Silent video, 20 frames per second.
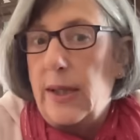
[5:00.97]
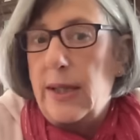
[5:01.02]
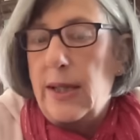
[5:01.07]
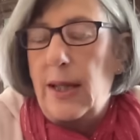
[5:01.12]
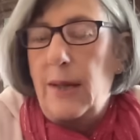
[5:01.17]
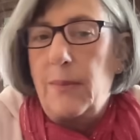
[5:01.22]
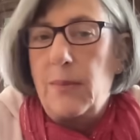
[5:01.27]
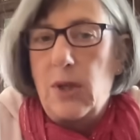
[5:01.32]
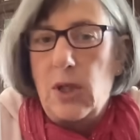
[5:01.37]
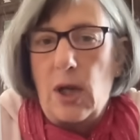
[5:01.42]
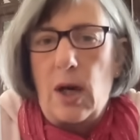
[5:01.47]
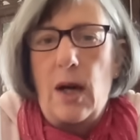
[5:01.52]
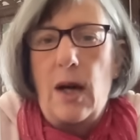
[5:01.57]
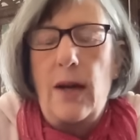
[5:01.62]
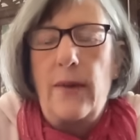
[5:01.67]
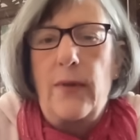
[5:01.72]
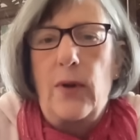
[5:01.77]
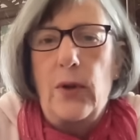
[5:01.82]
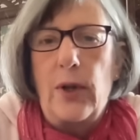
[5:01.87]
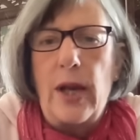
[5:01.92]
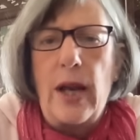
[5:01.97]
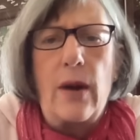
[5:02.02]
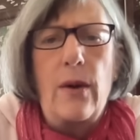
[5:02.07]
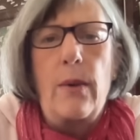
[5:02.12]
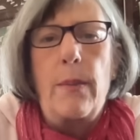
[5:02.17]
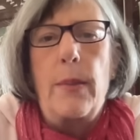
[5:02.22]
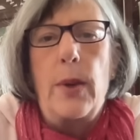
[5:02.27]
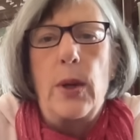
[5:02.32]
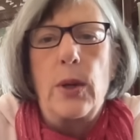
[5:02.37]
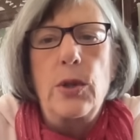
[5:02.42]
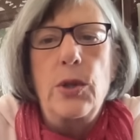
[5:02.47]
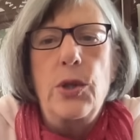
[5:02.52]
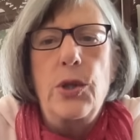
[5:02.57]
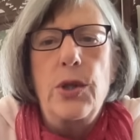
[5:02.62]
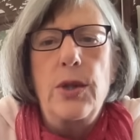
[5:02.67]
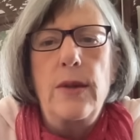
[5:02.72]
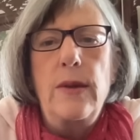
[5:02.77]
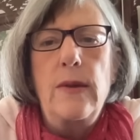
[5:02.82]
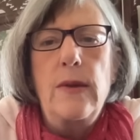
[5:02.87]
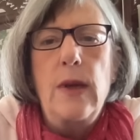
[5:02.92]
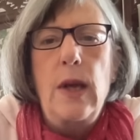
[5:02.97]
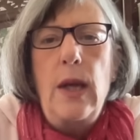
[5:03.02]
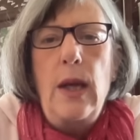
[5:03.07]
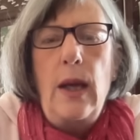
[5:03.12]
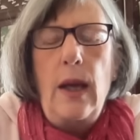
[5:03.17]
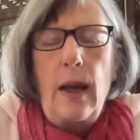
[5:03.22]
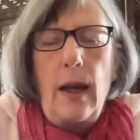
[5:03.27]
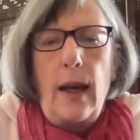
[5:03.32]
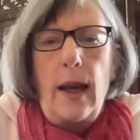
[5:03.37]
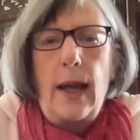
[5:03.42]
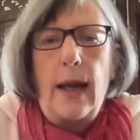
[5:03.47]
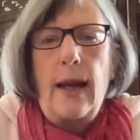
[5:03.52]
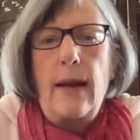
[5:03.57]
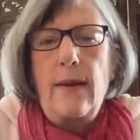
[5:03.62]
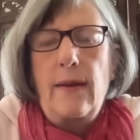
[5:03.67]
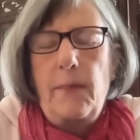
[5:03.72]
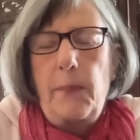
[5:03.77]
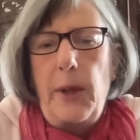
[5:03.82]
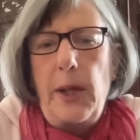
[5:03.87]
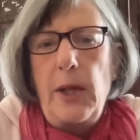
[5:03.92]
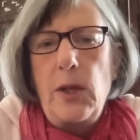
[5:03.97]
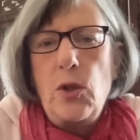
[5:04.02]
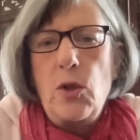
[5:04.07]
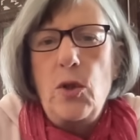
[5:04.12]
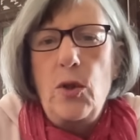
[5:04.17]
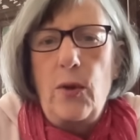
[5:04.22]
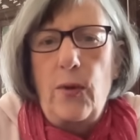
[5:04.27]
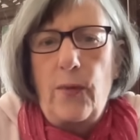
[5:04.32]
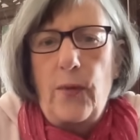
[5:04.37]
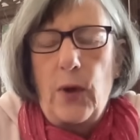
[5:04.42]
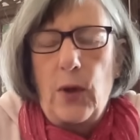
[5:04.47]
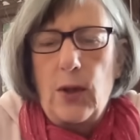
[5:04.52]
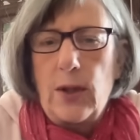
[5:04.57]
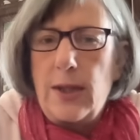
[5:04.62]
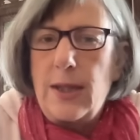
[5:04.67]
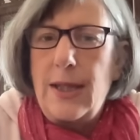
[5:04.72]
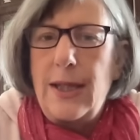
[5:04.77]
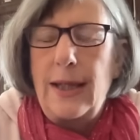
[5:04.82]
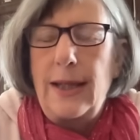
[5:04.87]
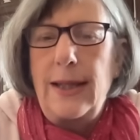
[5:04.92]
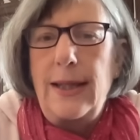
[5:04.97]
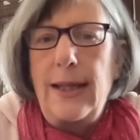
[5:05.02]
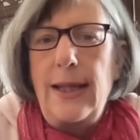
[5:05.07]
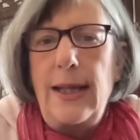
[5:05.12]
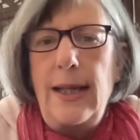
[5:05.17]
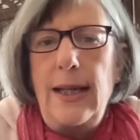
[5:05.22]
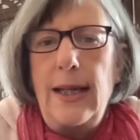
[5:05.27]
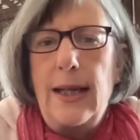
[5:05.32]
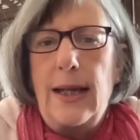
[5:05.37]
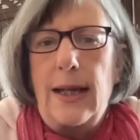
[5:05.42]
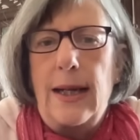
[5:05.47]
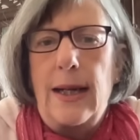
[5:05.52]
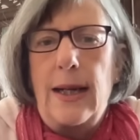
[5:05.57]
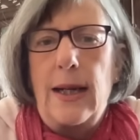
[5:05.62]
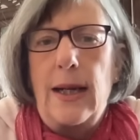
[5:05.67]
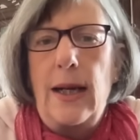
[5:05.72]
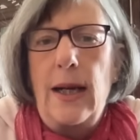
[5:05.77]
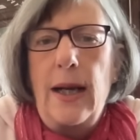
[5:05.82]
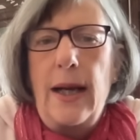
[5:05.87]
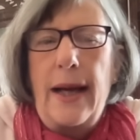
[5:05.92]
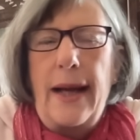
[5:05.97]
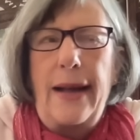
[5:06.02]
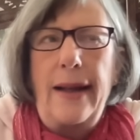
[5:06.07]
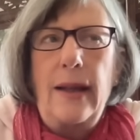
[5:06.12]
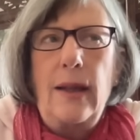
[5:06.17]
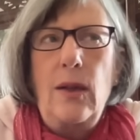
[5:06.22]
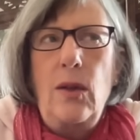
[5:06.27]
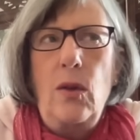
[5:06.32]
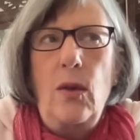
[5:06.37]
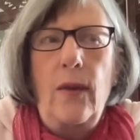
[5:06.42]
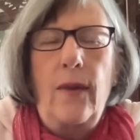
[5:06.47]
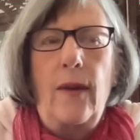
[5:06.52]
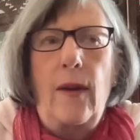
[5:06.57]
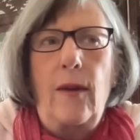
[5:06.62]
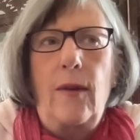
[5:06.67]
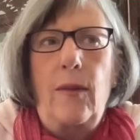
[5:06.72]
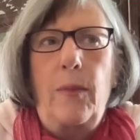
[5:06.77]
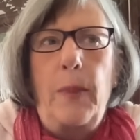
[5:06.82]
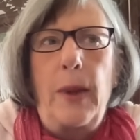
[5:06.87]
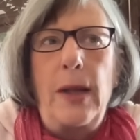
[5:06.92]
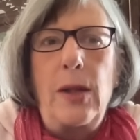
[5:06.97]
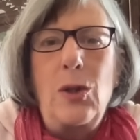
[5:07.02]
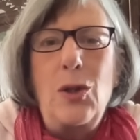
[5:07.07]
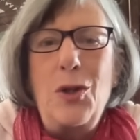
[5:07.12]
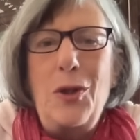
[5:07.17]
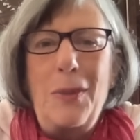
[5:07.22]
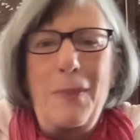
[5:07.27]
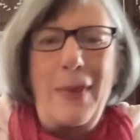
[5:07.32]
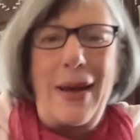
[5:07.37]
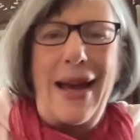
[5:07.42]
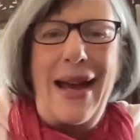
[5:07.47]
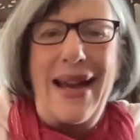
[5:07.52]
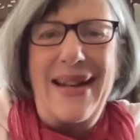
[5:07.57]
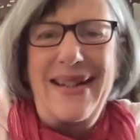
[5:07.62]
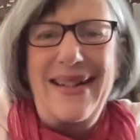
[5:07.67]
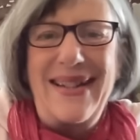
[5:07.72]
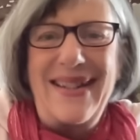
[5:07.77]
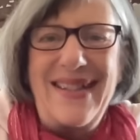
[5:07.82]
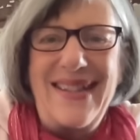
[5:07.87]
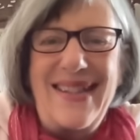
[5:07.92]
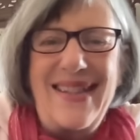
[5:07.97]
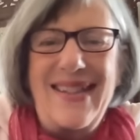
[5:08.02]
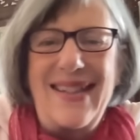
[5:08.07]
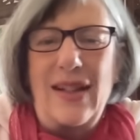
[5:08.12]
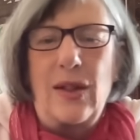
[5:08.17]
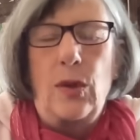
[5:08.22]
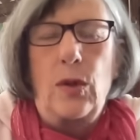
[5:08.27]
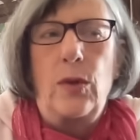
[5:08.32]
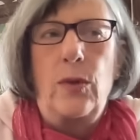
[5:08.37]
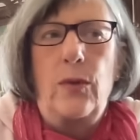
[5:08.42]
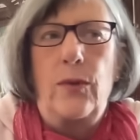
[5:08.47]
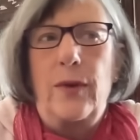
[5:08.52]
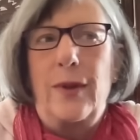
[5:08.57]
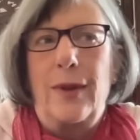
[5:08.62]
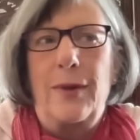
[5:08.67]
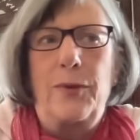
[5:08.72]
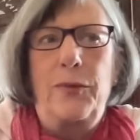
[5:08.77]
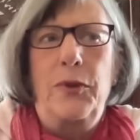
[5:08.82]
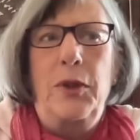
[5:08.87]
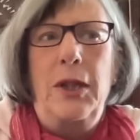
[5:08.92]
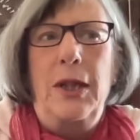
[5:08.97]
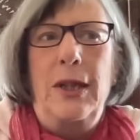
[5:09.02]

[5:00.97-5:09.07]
a deep dive on our emotions. It can speak to volatility, uh, and it can also speak to the madness of of